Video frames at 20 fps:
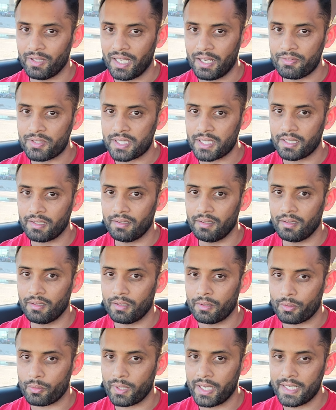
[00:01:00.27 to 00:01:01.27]
left
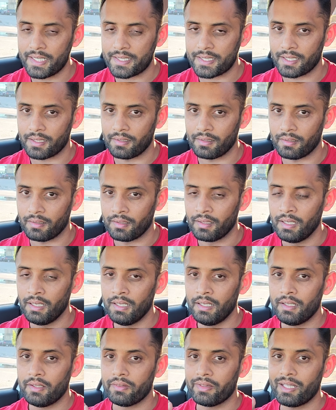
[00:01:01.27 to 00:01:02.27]
signal, right signal.
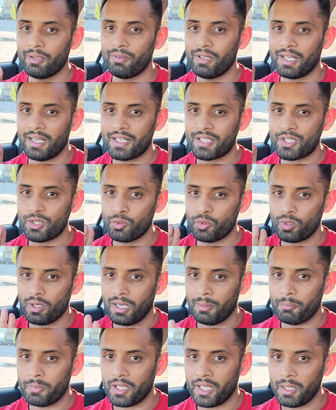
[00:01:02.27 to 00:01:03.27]
They will ask you to
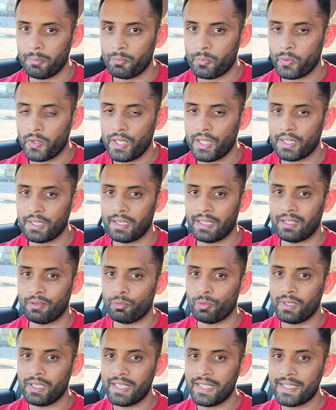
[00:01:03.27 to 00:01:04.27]
apply brake
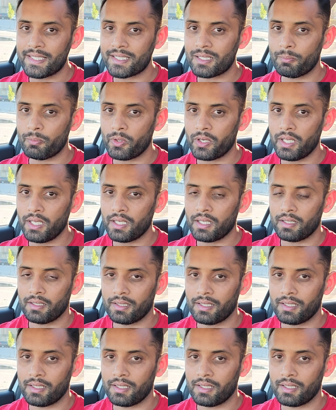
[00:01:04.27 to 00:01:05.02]
and release the brake.